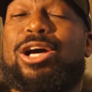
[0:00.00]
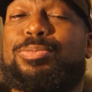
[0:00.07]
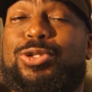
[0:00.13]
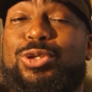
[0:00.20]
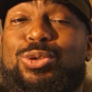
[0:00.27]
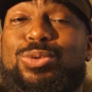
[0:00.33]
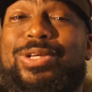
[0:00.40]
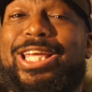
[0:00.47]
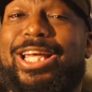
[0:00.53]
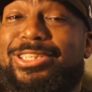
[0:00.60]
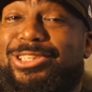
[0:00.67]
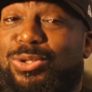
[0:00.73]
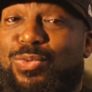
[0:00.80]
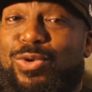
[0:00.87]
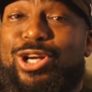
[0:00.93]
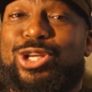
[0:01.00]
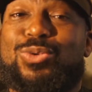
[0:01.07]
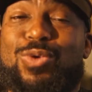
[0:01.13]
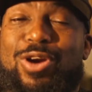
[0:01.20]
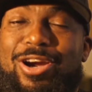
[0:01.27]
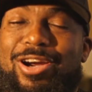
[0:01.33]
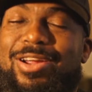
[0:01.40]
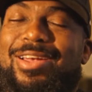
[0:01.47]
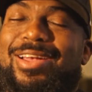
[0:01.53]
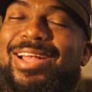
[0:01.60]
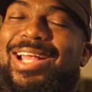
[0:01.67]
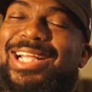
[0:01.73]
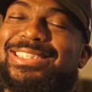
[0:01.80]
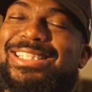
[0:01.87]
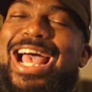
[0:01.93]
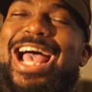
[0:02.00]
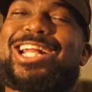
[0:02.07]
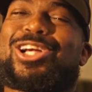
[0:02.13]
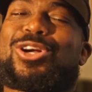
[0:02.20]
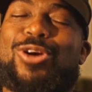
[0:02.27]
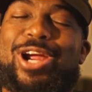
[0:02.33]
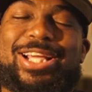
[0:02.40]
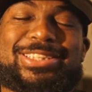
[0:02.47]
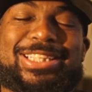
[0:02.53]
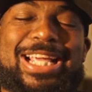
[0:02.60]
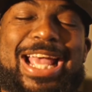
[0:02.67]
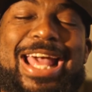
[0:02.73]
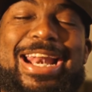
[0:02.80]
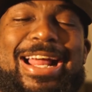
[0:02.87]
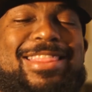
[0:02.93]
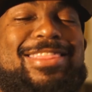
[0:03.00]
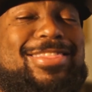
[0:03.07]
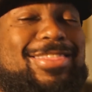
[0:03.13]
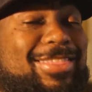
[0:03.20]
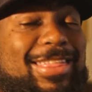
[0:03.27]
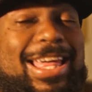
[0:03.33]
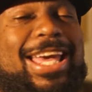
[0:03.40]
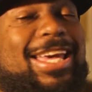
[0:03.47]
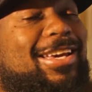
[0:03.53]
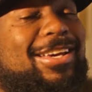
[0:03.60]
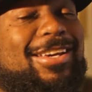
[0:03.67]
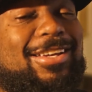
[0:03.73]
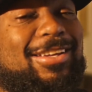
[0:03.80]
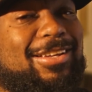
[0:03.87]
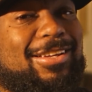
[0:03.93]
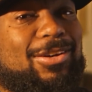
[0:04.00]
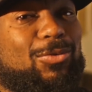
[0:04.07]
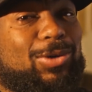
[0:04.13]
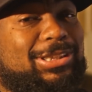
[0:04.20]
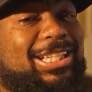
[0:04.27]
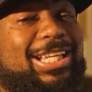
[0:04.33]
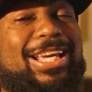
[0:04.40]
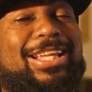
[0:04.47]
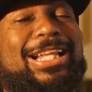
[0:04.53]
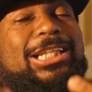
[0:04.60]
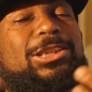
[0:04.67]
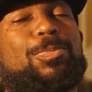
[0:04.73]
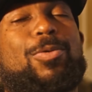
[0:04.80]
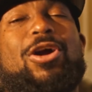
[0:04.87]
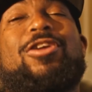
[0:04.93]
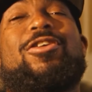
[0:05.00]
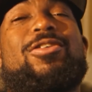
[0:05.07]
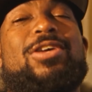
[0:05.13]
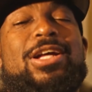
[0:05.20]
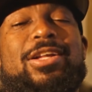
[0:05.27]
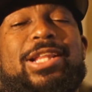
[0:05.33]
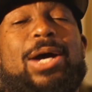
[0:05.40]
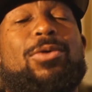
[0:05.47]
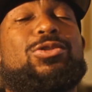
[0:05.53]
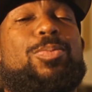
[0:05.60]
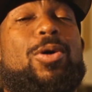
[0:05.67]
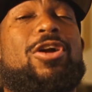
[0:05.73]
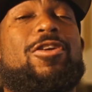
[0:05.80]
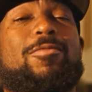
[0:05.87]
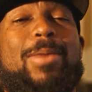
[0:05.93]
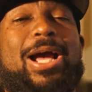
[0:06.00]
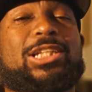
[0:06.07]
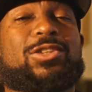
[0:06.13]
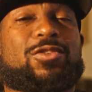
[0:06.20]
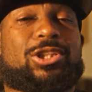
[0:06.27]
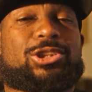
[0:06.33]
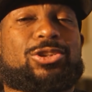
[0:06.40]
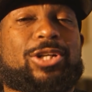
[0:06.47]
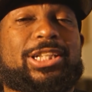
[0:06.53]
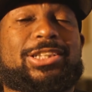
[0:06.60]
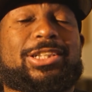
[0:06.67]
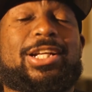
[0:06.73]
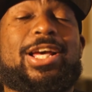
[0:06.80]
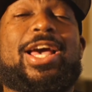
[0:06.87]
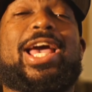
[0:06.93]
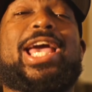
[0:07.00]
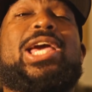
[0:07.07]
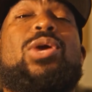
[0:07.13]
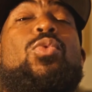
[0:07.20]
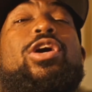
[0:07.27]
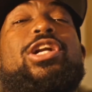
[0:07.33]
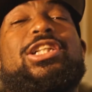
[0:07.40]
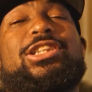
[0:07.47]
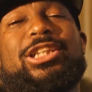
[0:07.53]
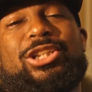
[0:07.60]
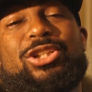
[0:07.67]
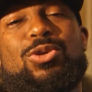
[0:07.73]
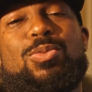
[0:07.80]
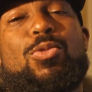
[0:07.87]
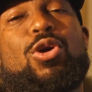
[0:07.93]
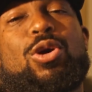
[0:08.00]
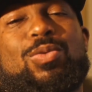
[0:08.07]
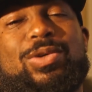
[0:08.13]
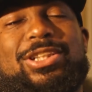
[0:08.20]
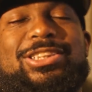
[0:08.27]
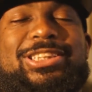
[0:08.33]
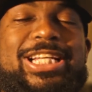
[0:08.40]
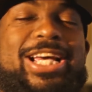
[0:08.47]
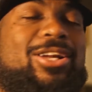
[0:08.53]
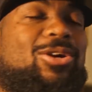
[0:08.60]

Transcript: you get to where you were, it's kind of crazy. And I think, once again, that was part of Mike's frustration. He wanted to do more with the channel.